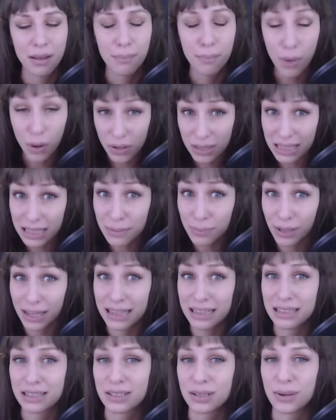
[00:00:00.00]
Mostly
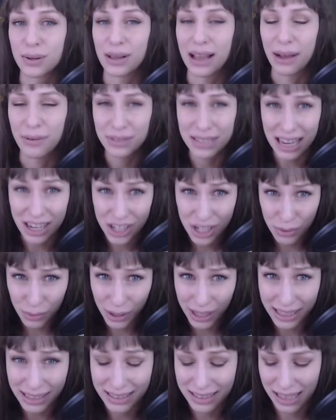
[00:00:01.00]
Blade and Soul. I was actually
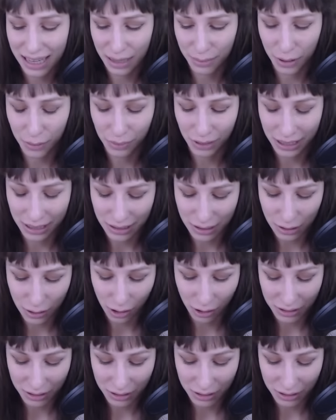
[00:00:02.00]
really excited about Blade and Soul.